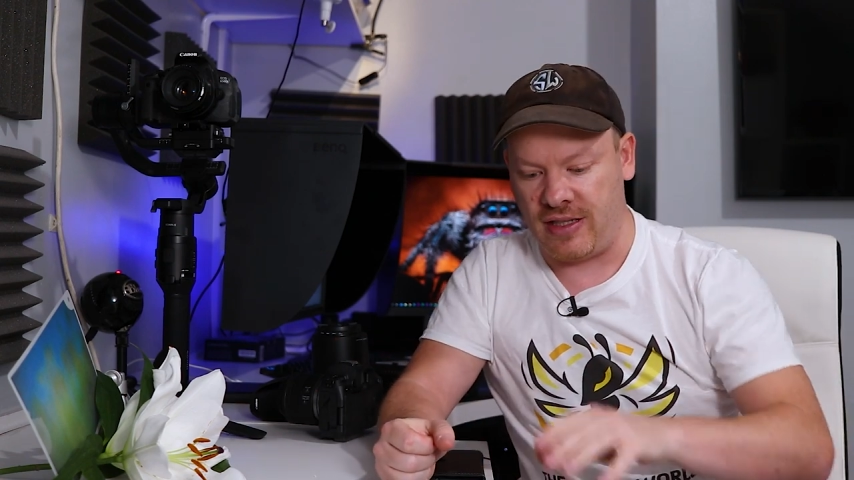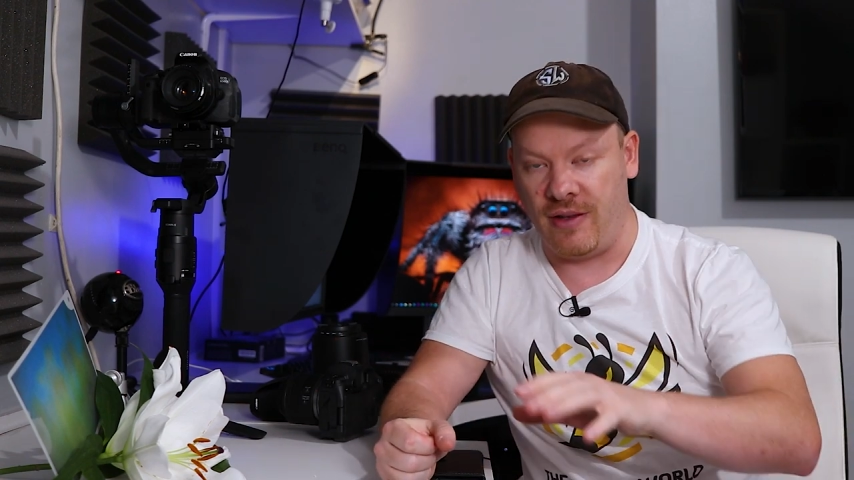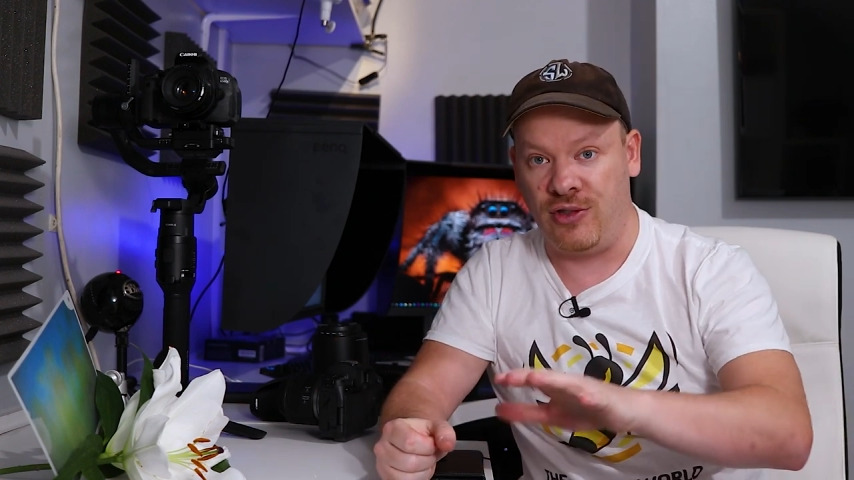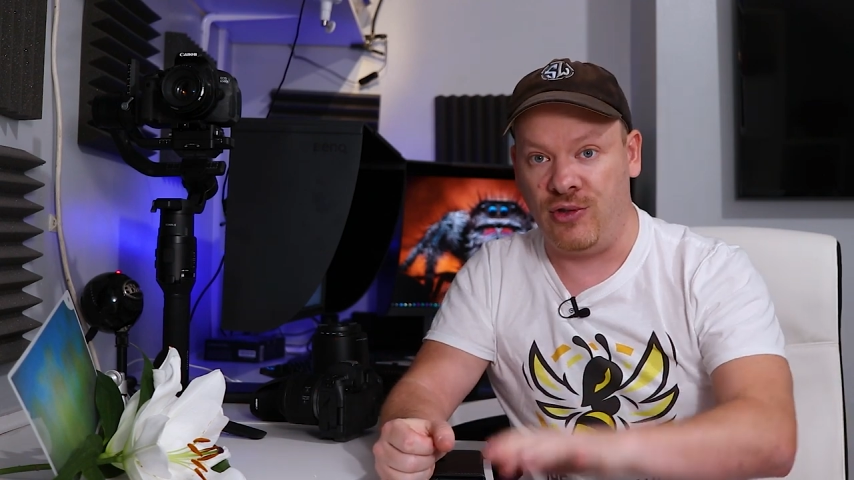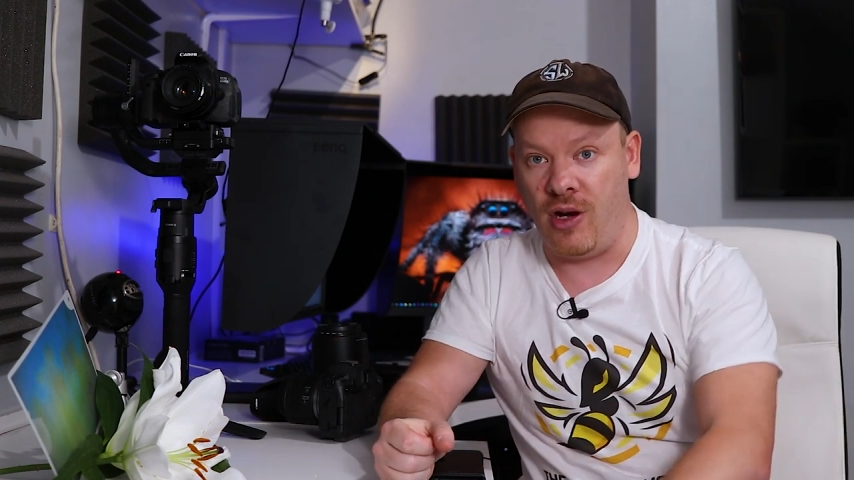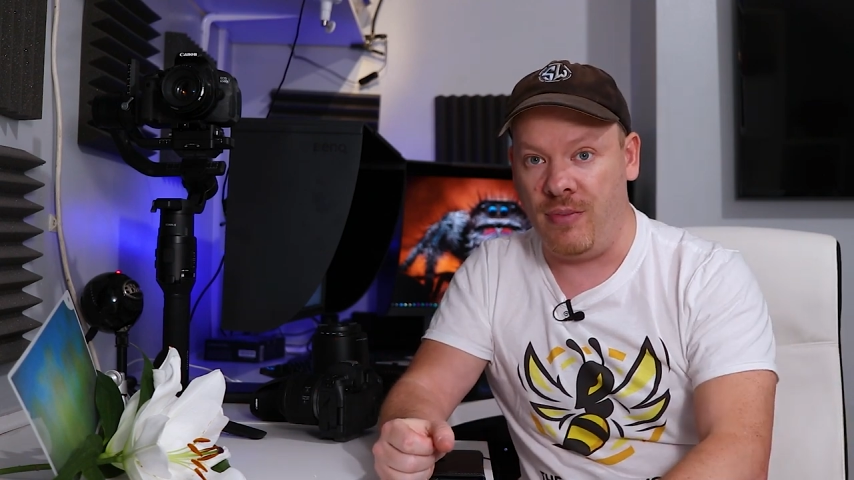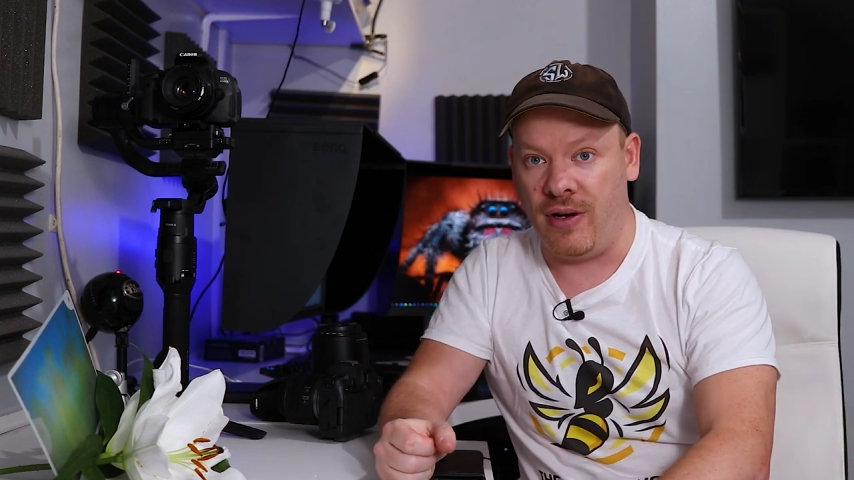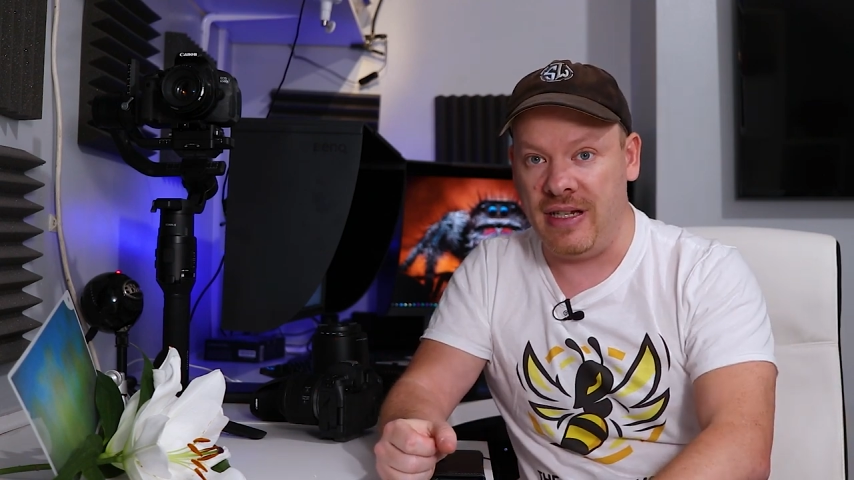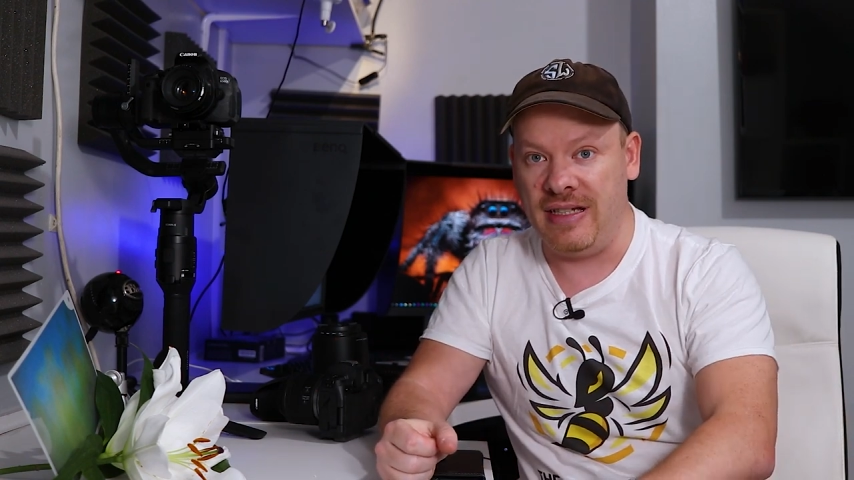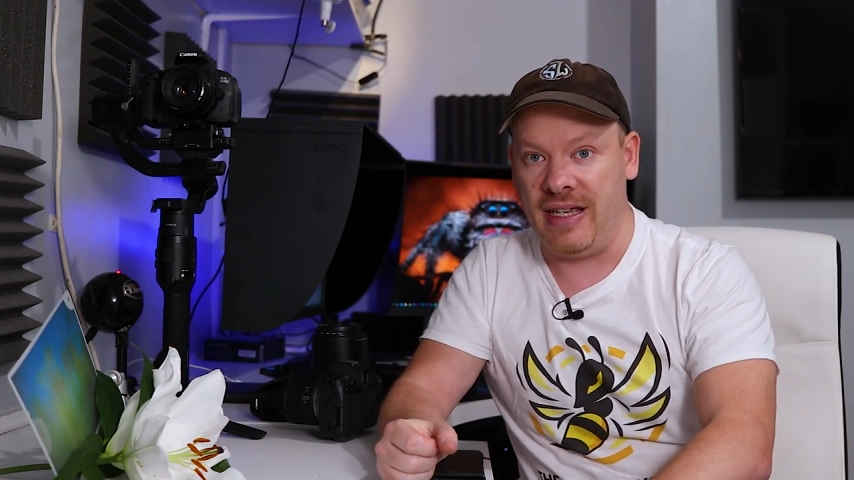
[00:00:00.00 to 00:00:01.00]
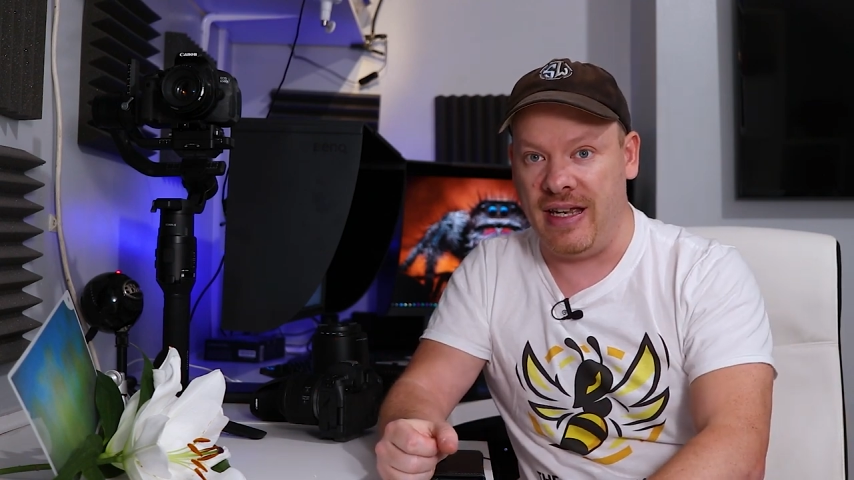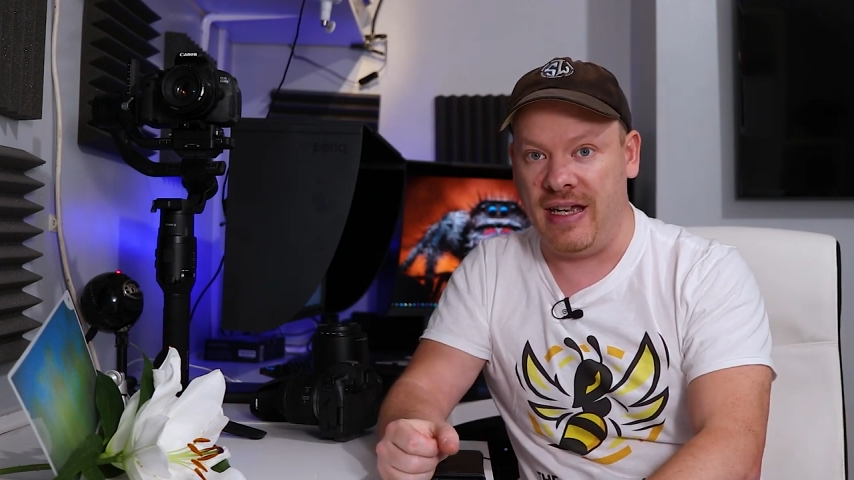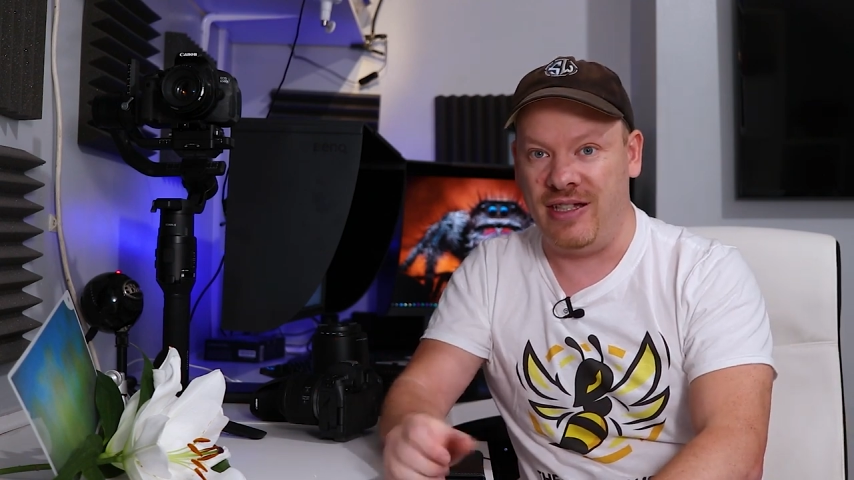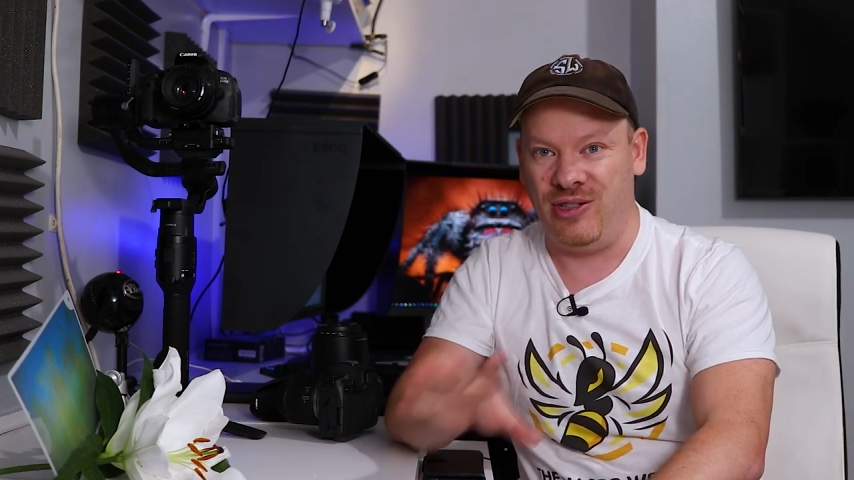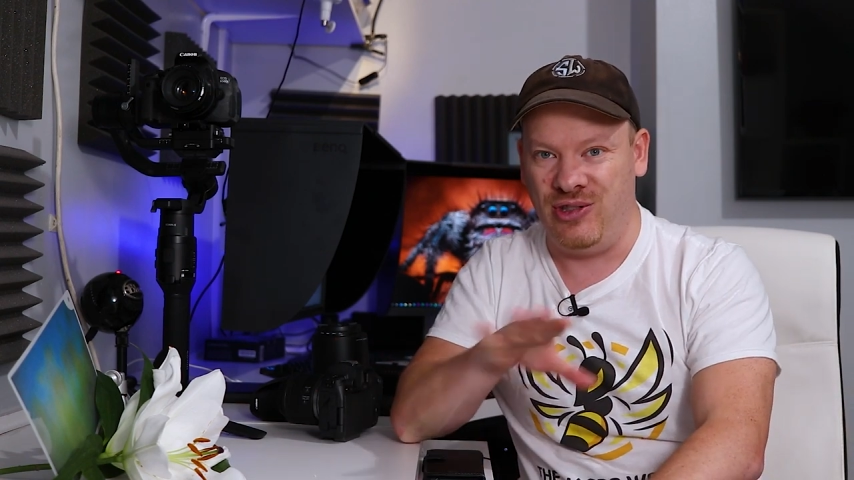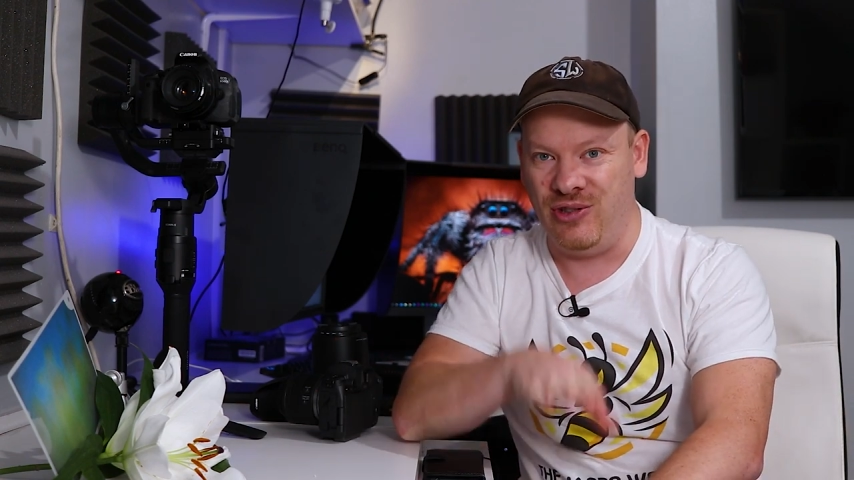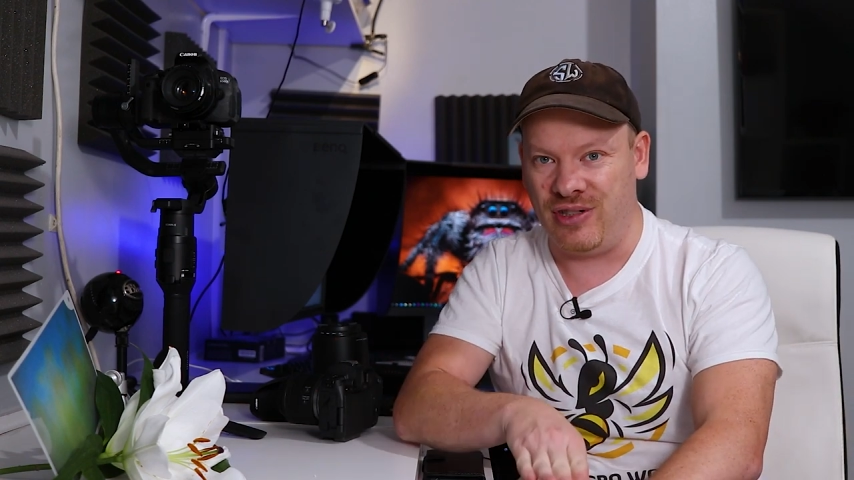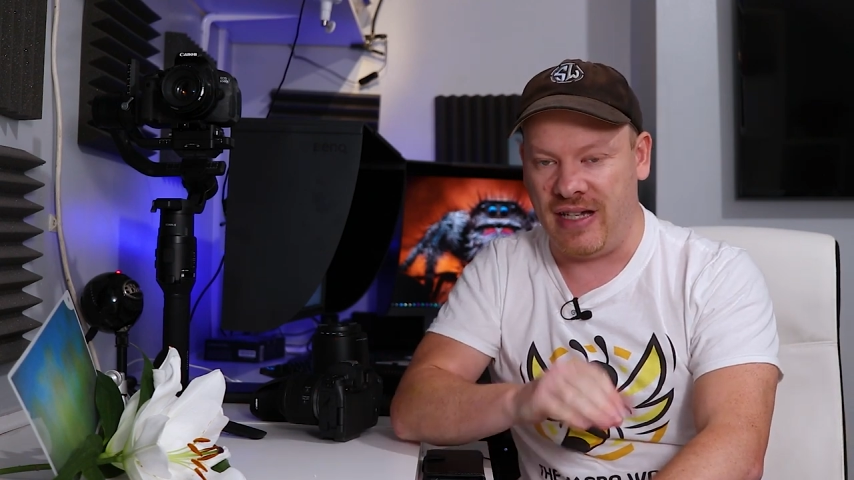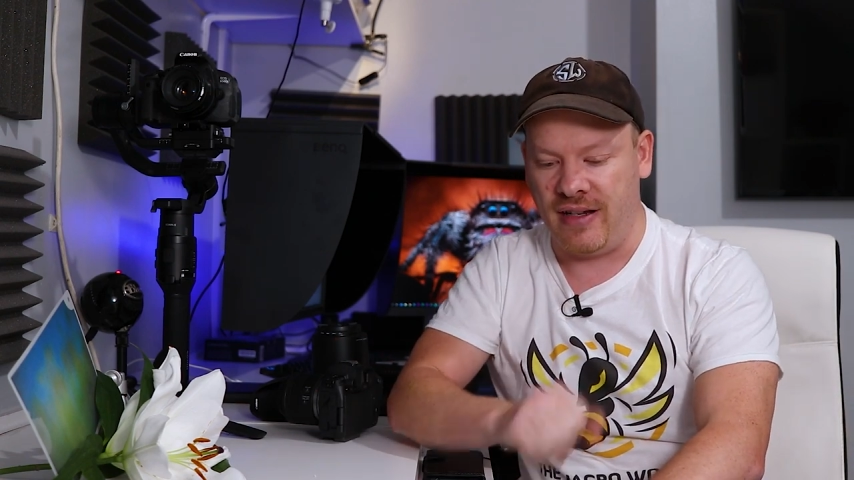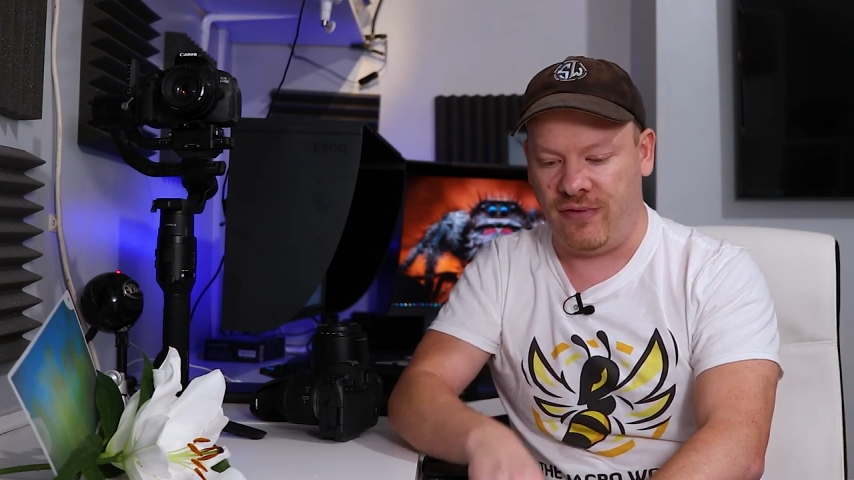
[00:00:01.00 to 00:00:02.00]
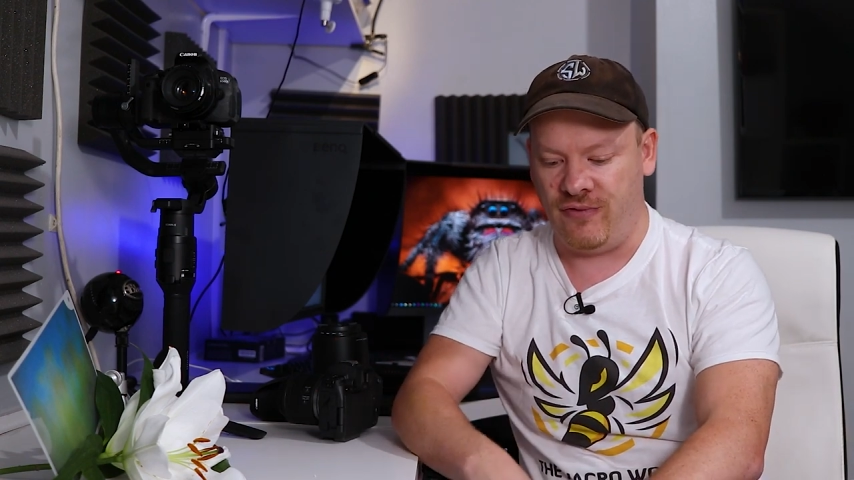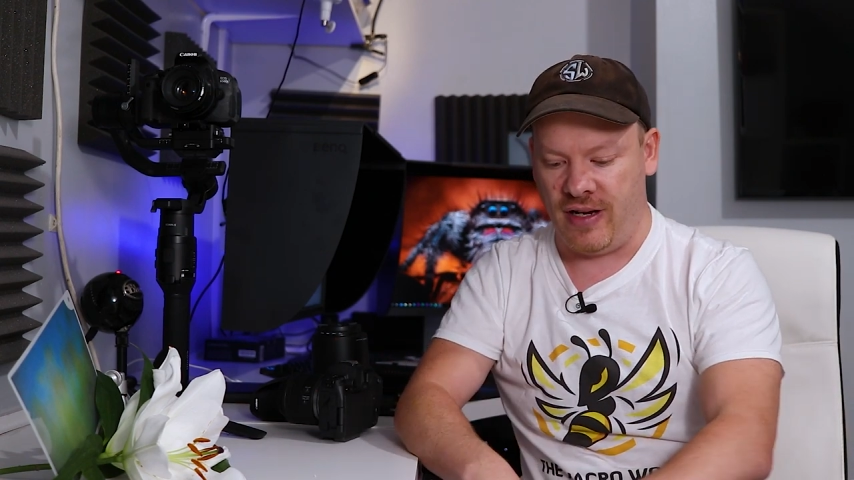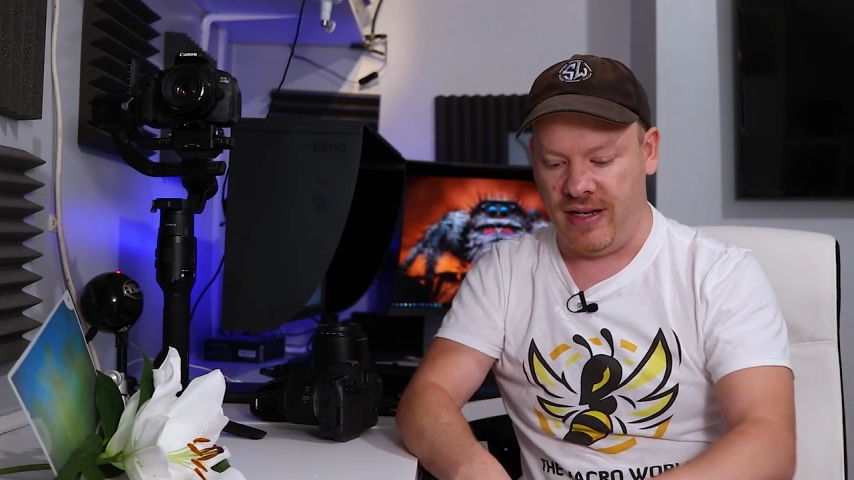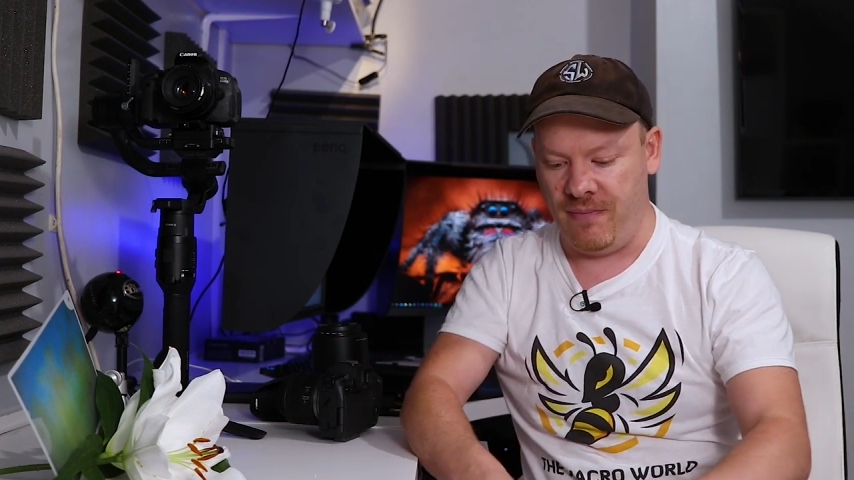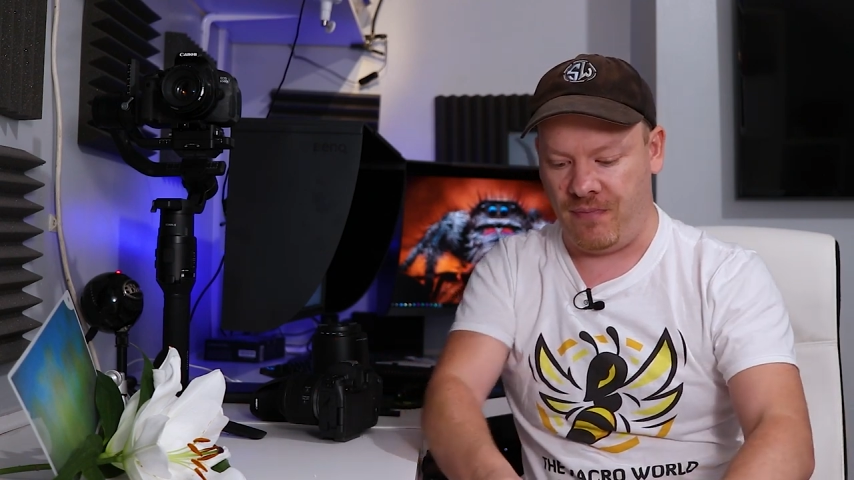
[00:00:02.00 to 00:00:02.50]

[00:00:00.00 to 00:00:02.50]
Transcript: So the tripod is here, it's just out of frame.